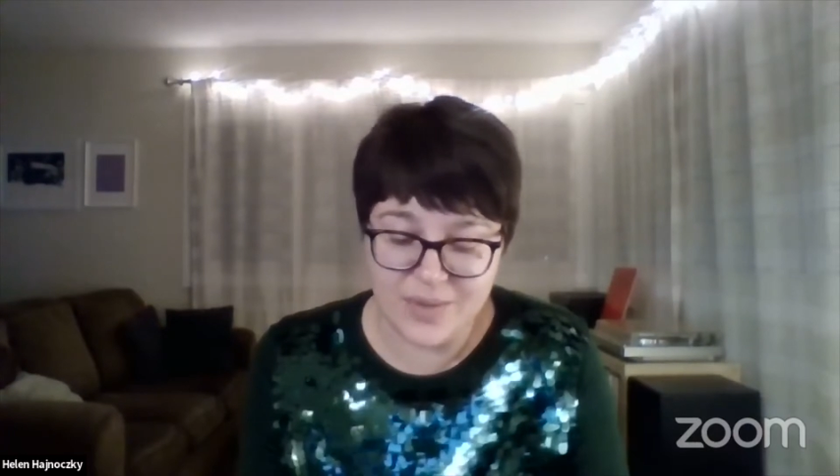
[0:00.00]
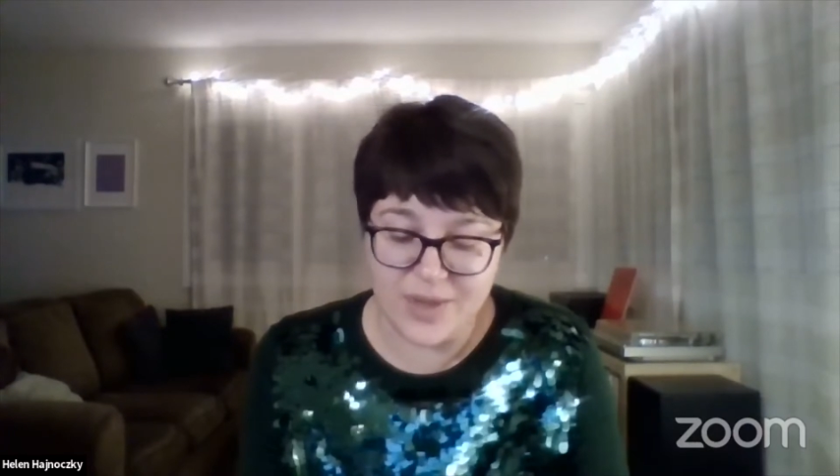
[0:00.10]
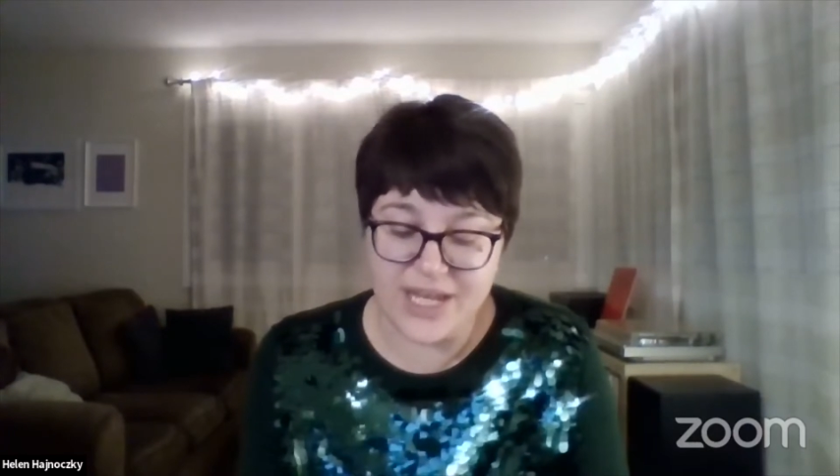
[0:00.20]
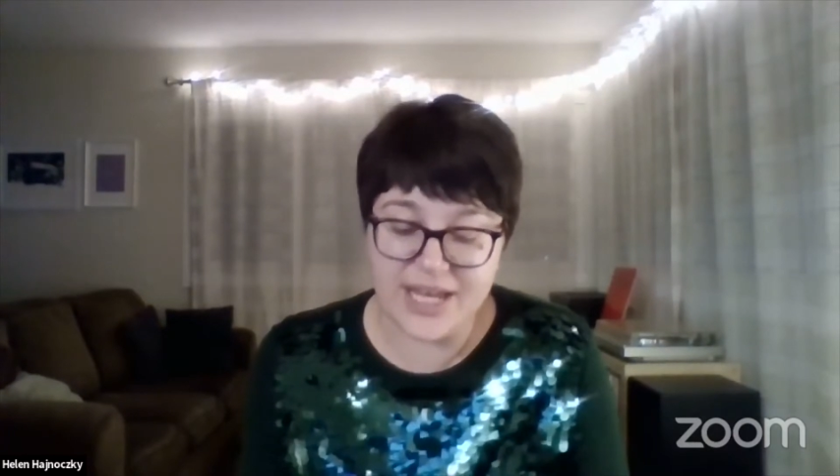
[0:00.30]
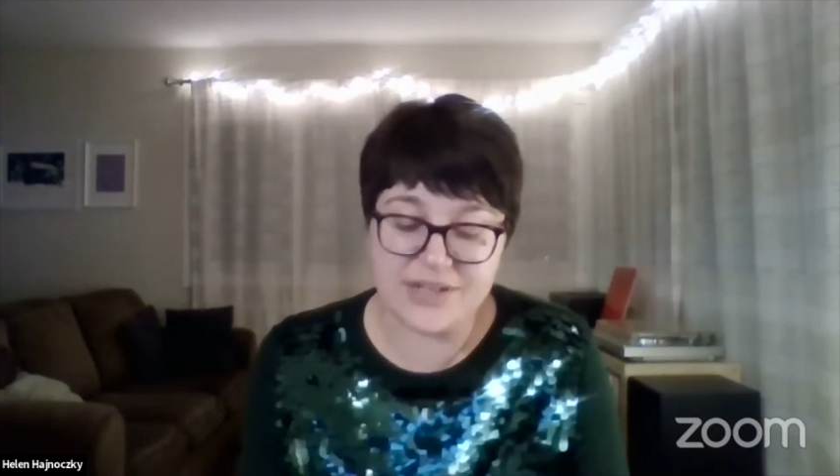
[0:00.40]

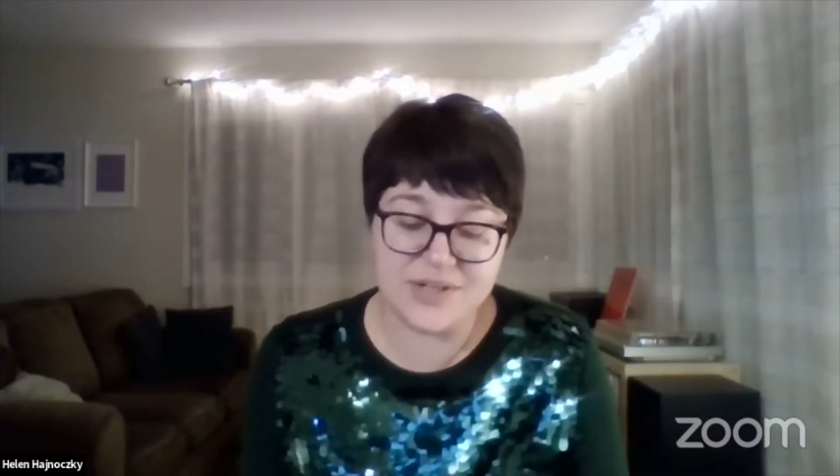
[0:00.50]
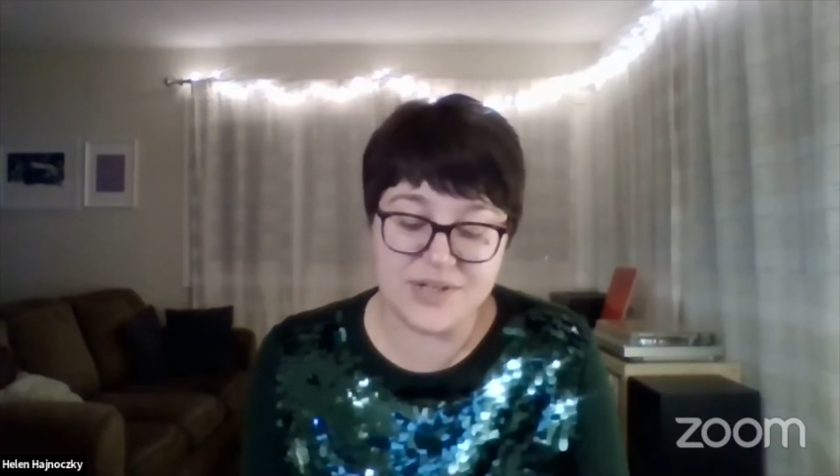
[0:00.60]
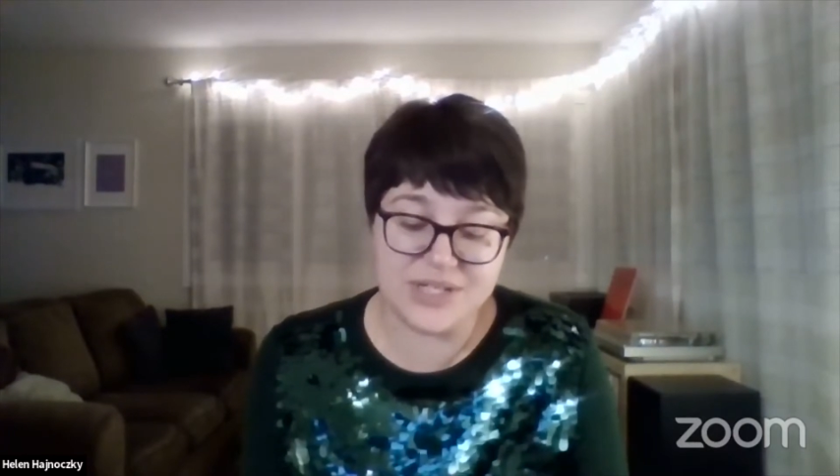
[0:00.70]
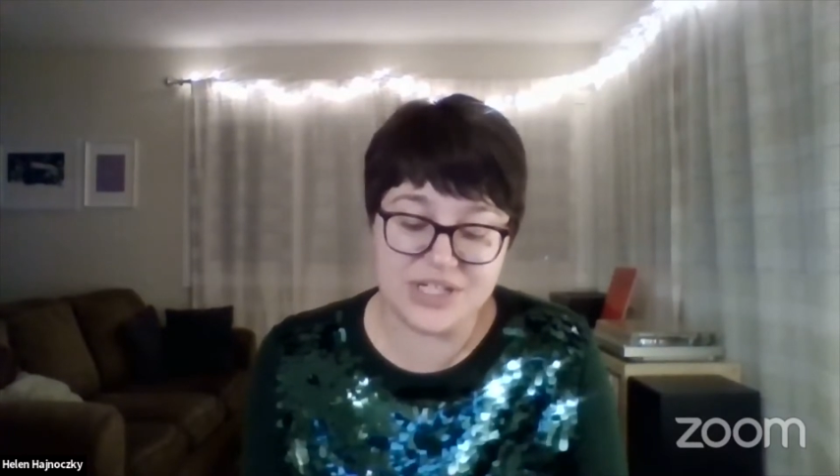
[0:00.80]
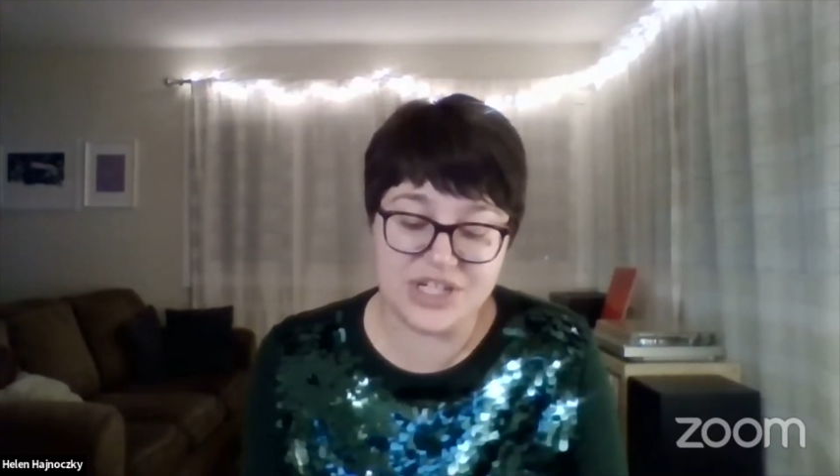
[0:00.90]
when he
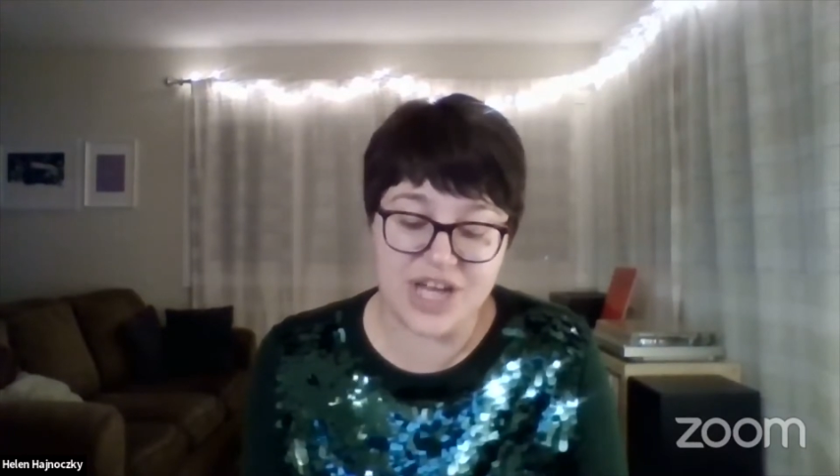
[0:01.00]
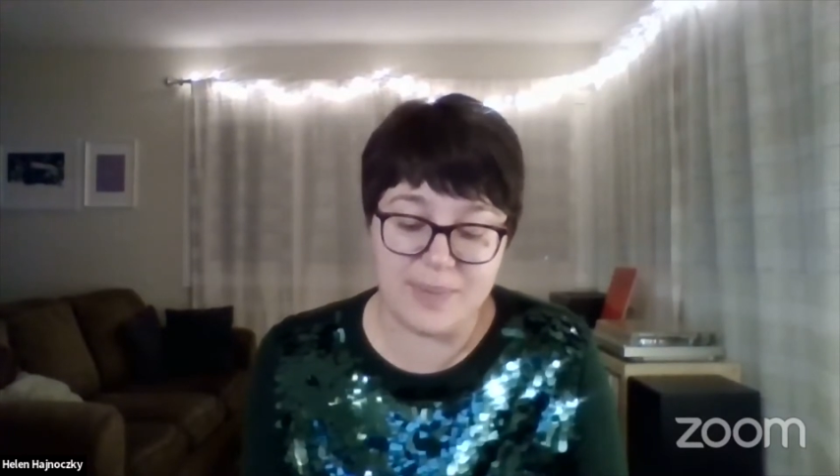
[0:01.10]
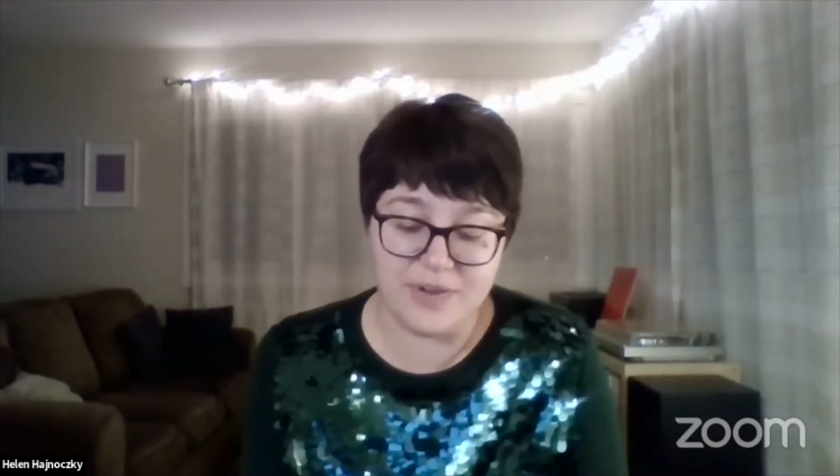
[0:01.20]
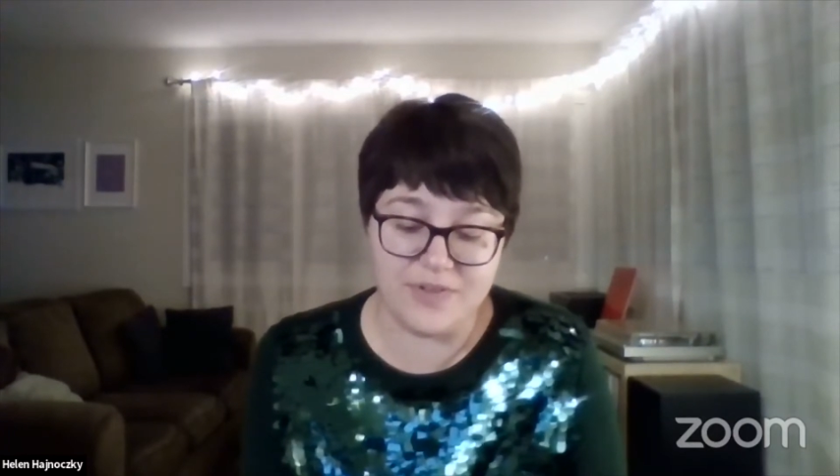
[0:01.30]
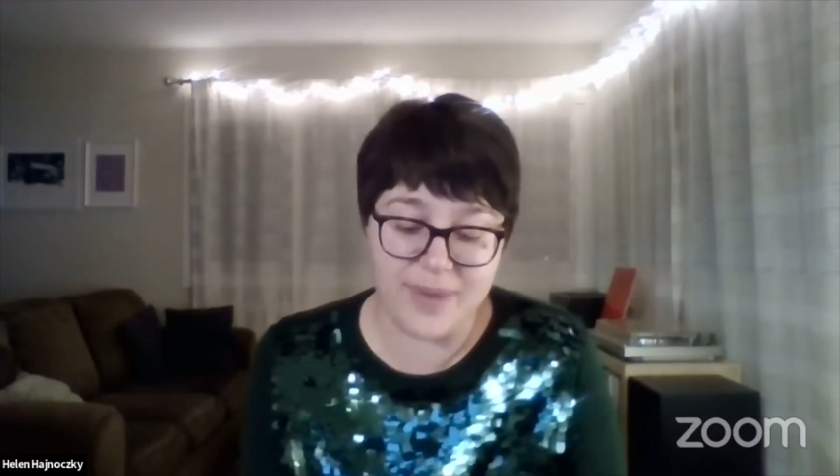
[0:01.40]
enters the
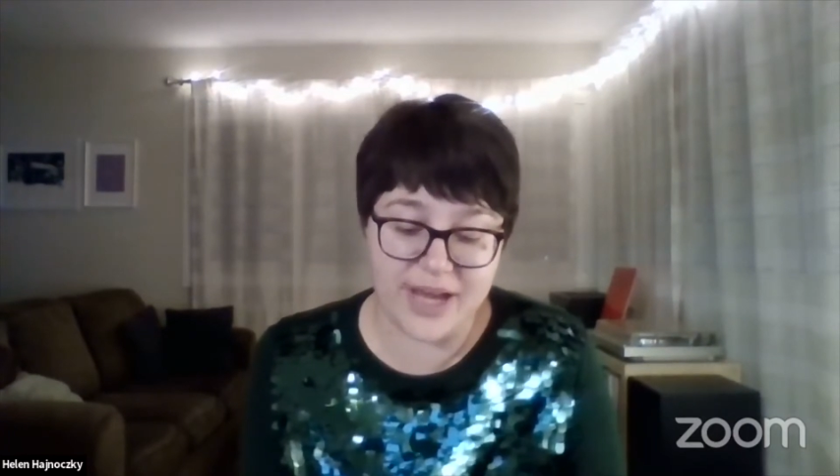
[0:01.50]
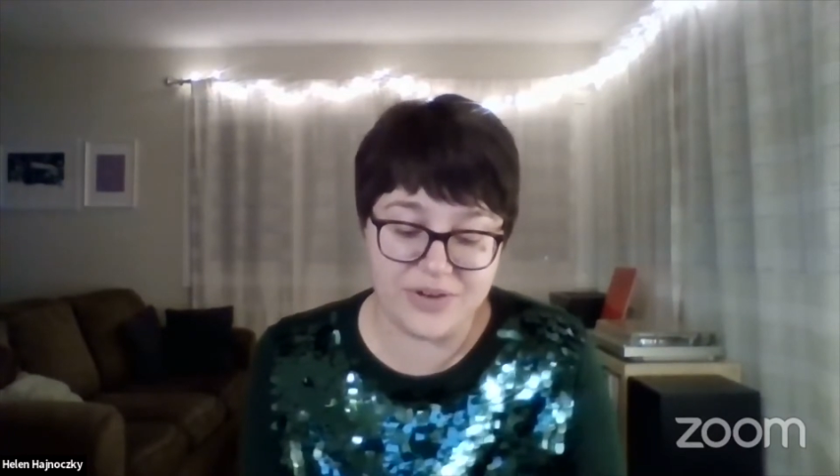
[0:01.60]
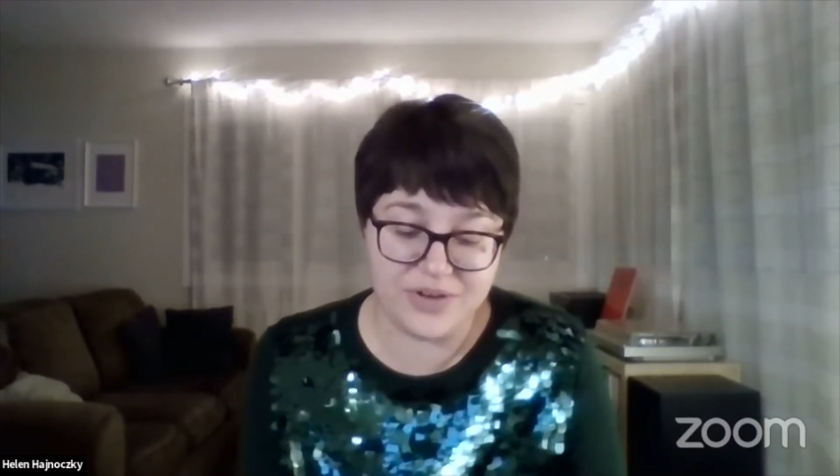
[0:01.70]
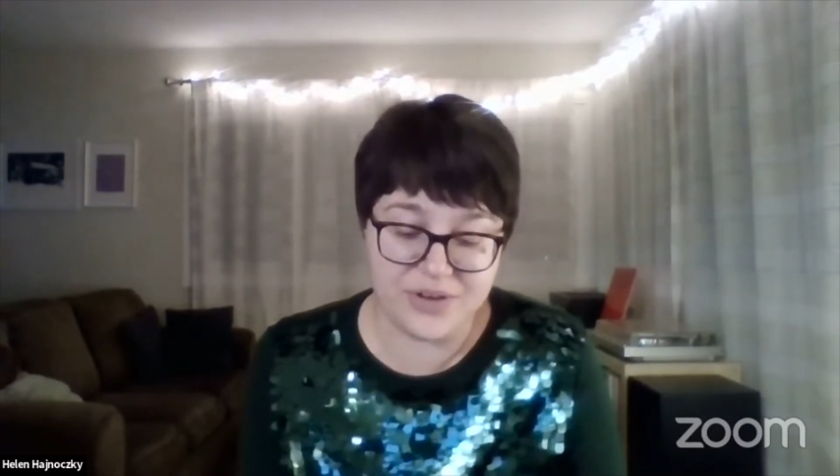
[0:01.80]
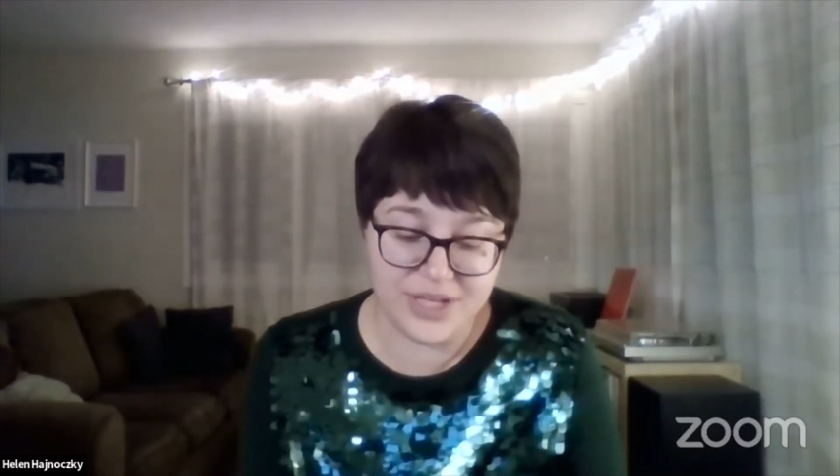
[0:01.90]
chapel of my
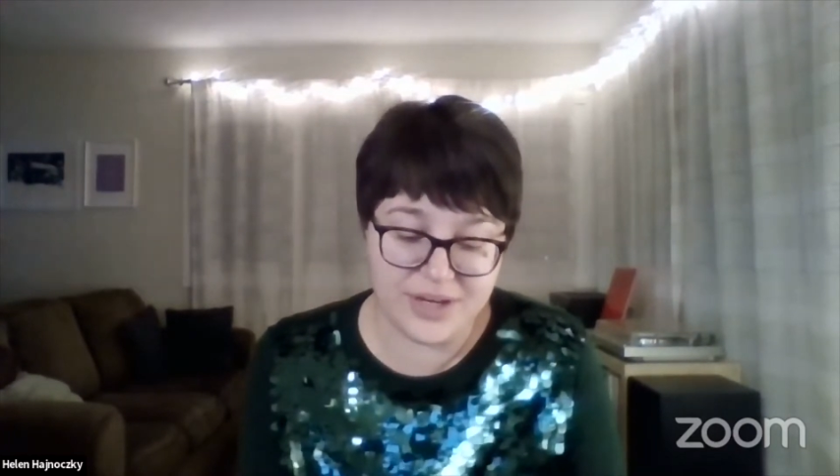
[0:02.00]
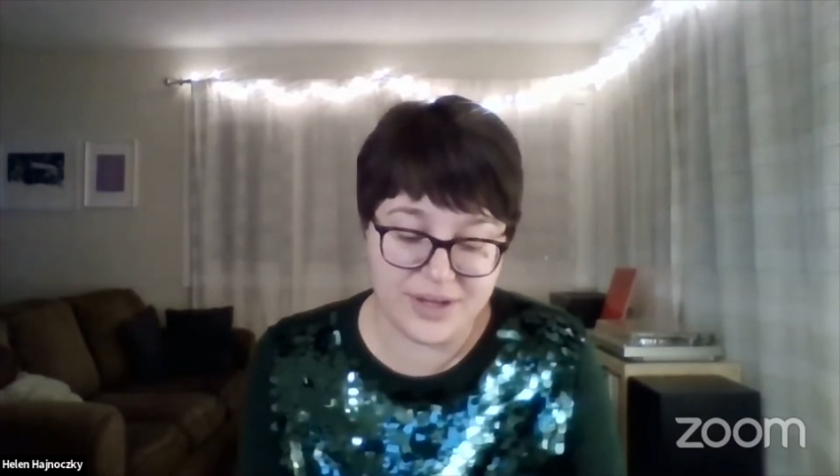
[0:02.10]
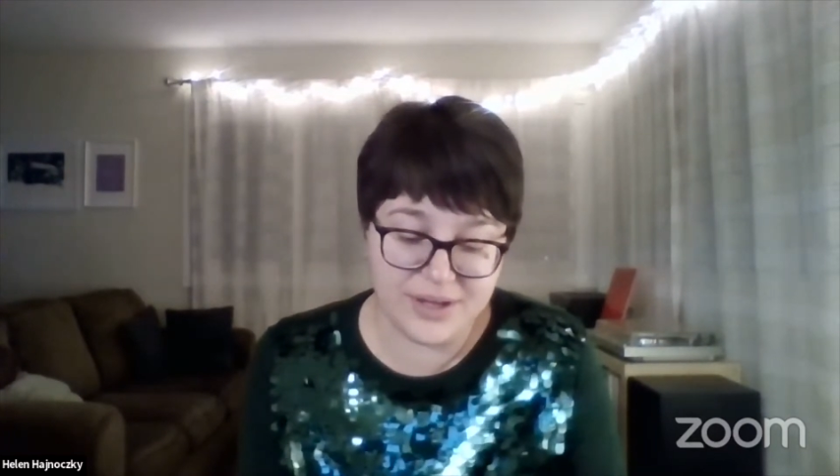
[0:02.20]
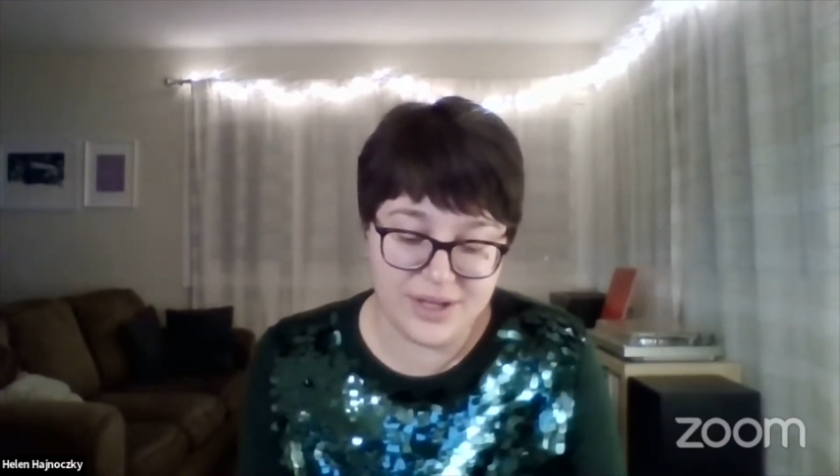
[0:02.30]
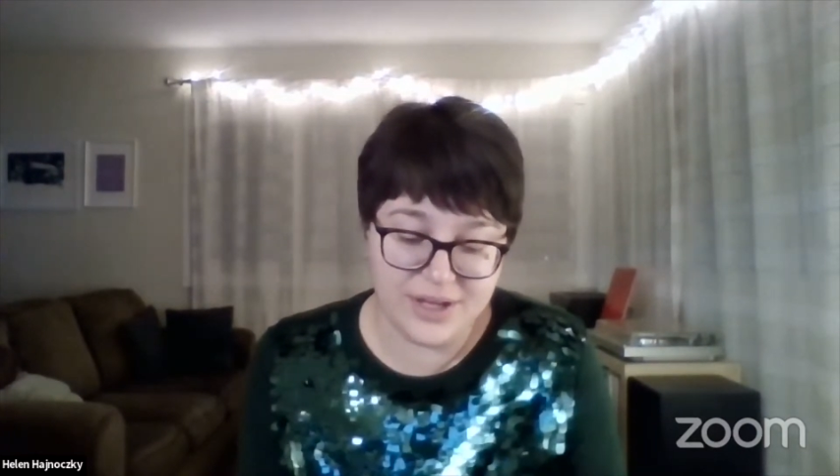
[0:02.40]
creed,